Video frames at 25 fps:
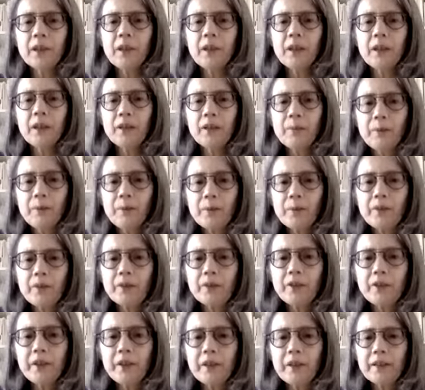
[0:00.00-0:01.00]
on both
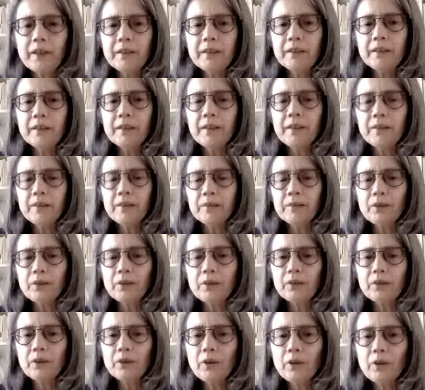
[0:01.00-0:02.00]
sides, and
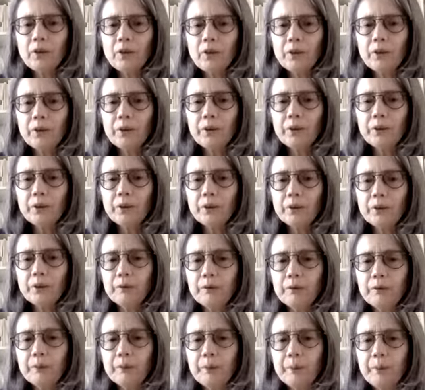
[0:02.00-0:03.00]
just hold those
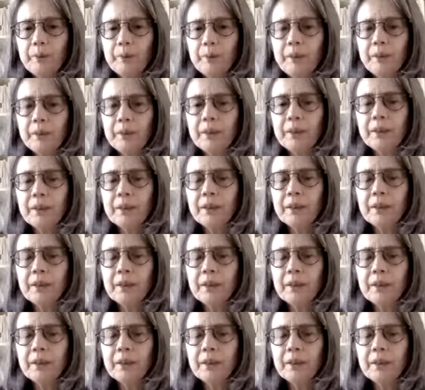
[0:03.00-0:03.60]
for a bit.